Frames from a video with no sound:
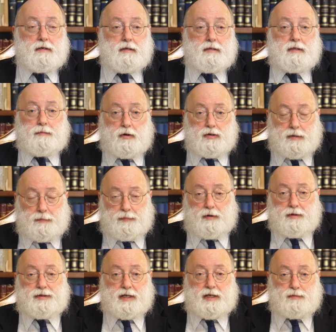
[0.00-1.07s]
The most
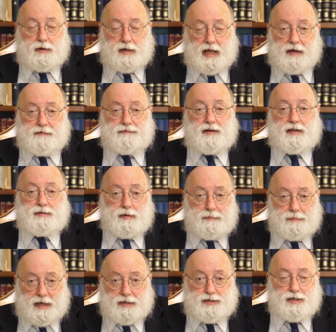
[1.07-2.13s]
important thing is we're confident, we
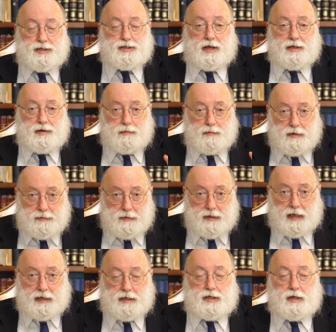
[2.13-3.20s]
bench each other, and
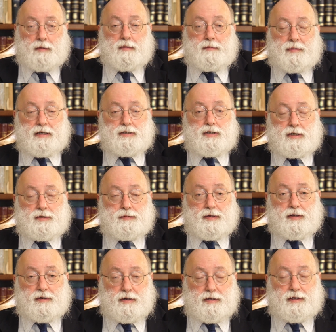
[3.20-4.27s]
that Hashem will bench us with
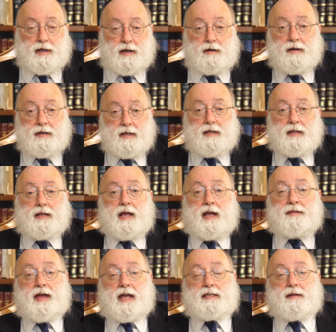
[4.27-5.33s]
a good year,
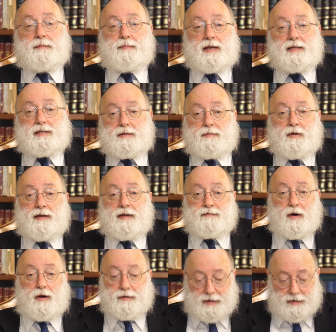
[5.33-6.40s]
and that's the best way of
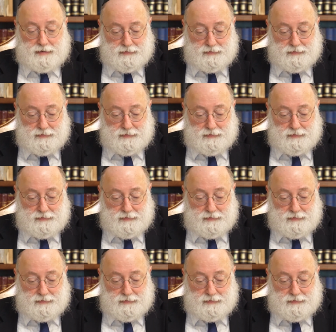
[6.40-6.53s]
knowing.